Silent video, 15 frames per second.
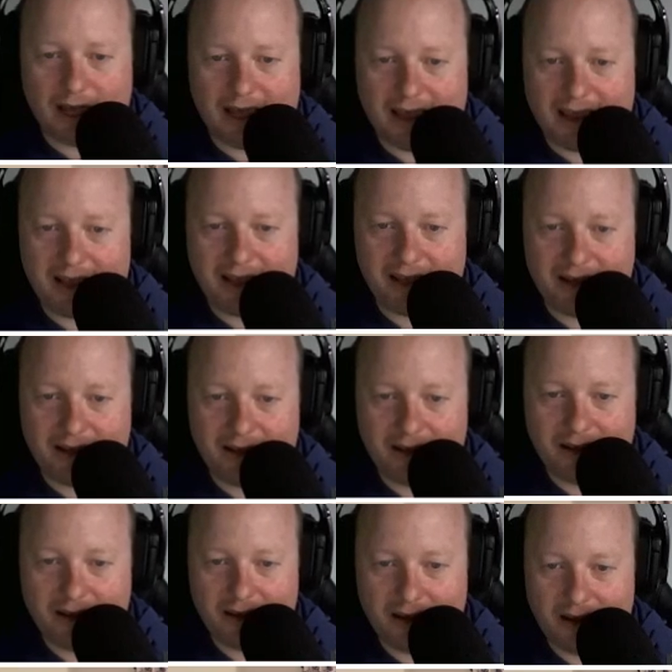like
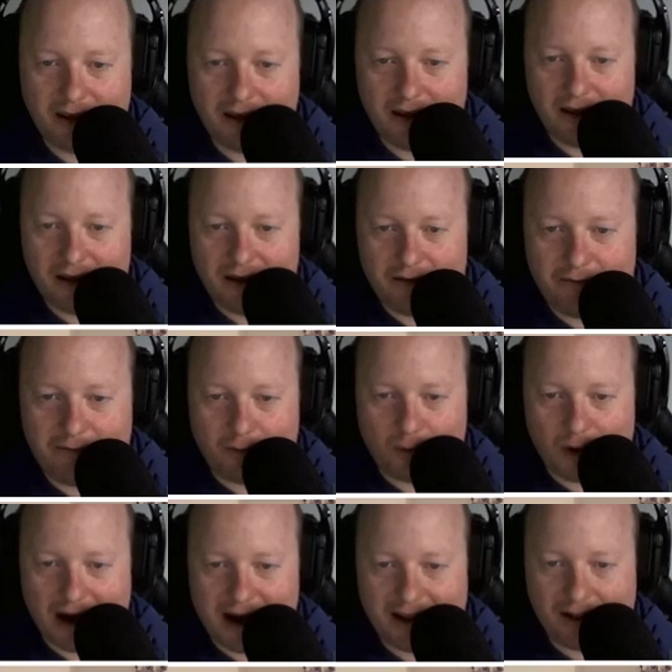
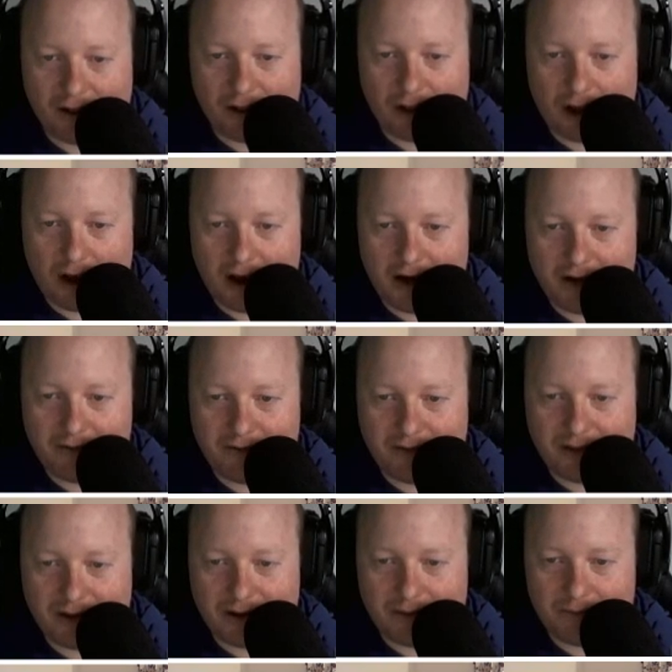for a lot
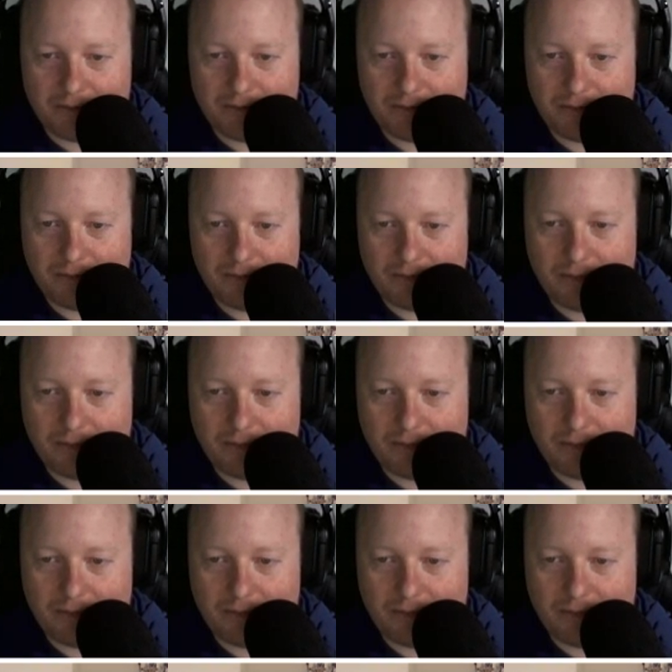of them.